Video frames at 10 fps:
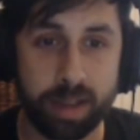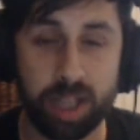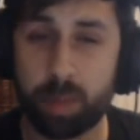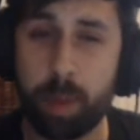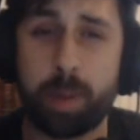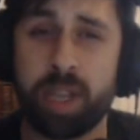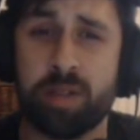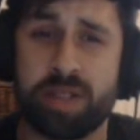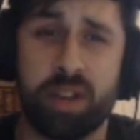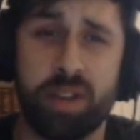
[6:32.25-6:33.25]
You could probably
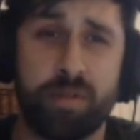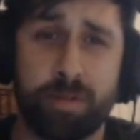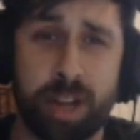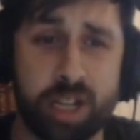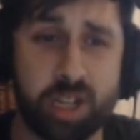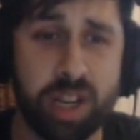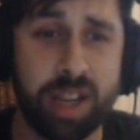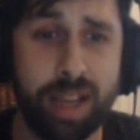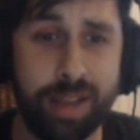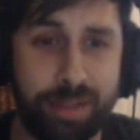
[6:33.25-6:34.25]
use it on your fridge
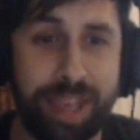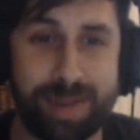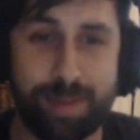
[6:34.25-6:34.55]
if there's a